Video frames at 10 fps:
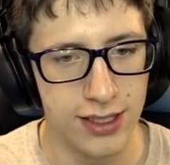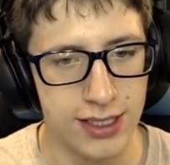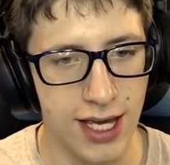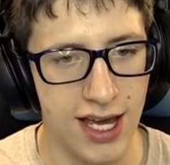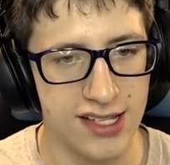
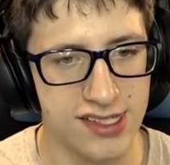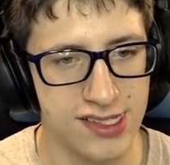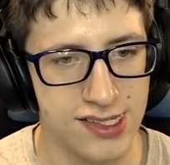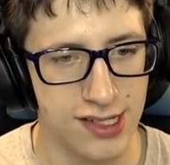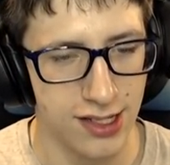
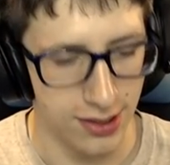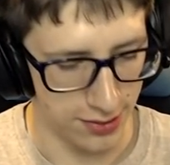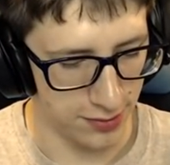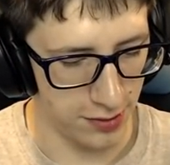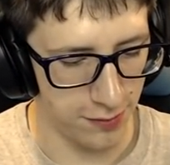Yes.
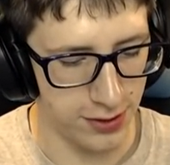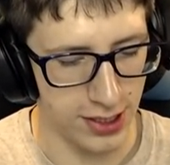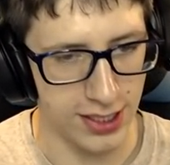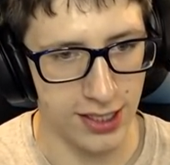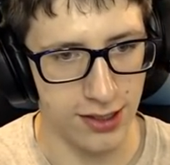We've
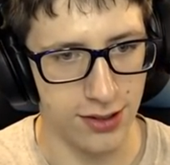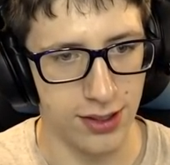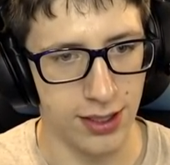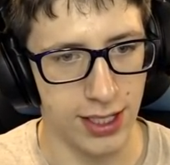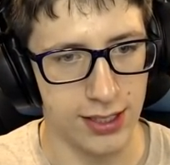done it. Oh,
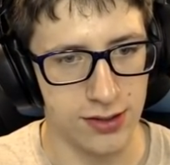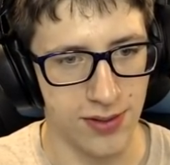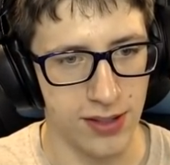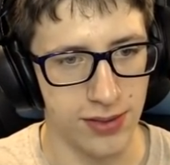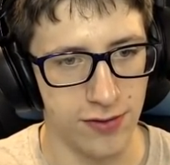the lake is
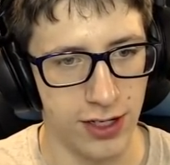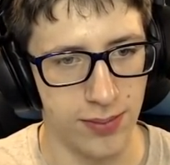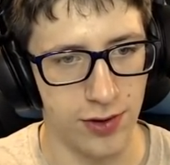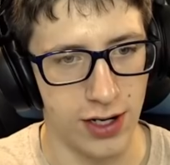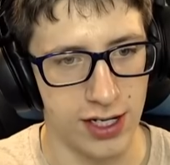probably
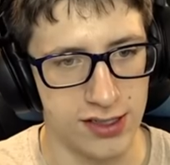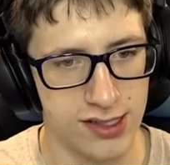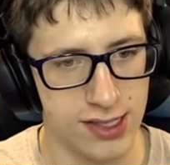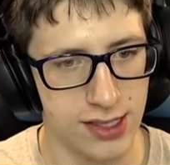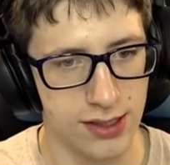
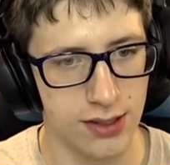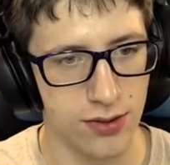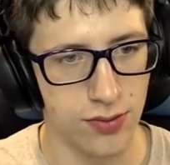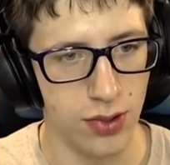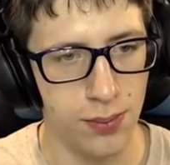vaporized.
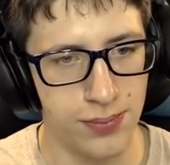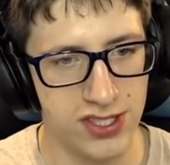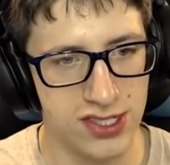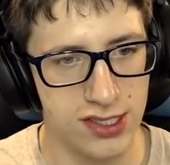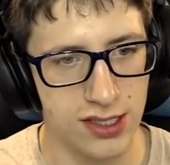
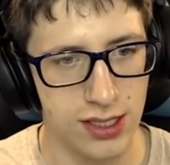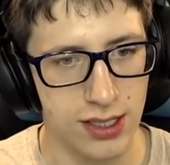Whoops.